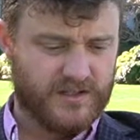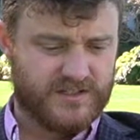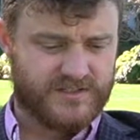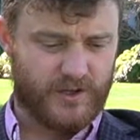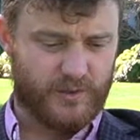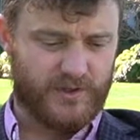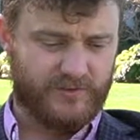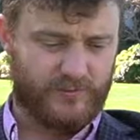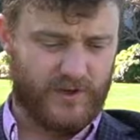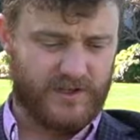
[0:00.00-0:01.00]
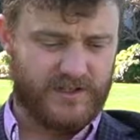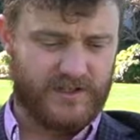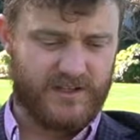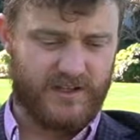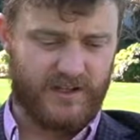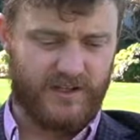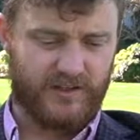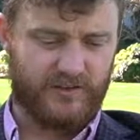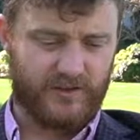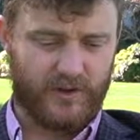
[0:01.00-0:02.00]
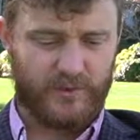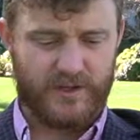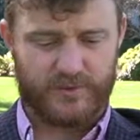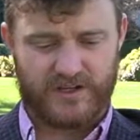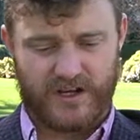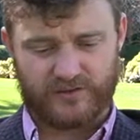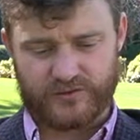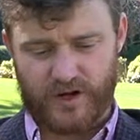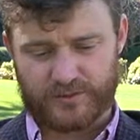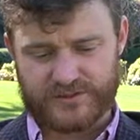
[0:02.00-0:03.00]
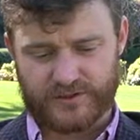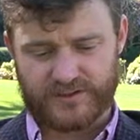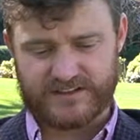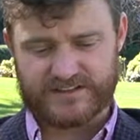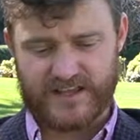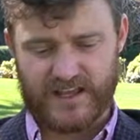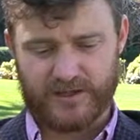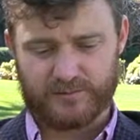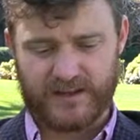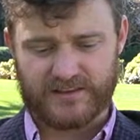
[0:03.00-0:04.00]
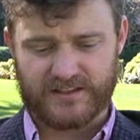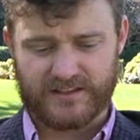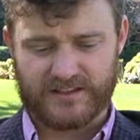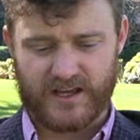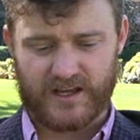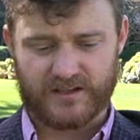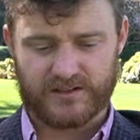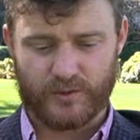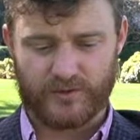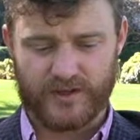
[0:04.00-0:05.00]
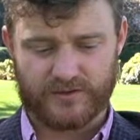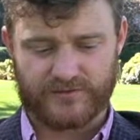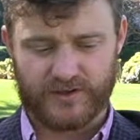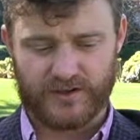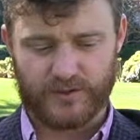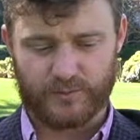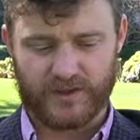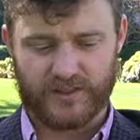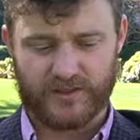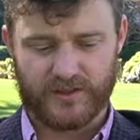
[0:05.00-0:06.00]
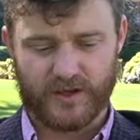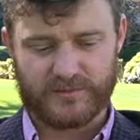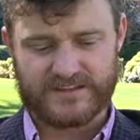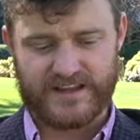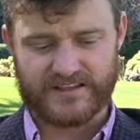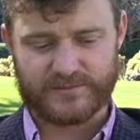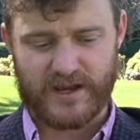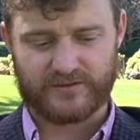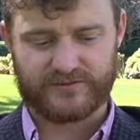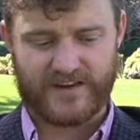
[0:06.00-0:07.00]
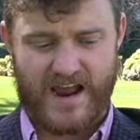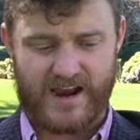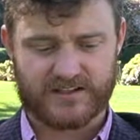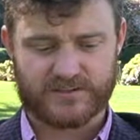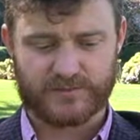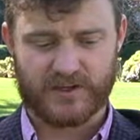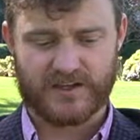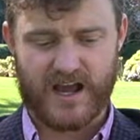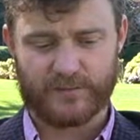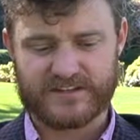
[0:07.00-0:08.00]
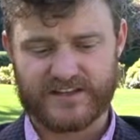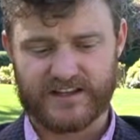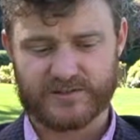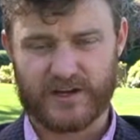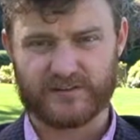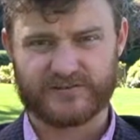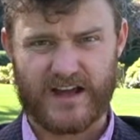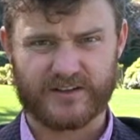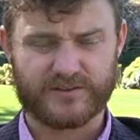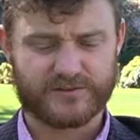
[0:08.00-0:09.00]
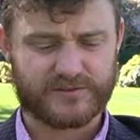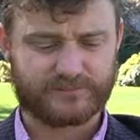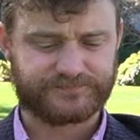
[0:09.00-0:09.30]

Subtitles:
So if one is a weak but not a strong paternalist, they might think that only interfering with mistakes about facts, but not mistakes about values.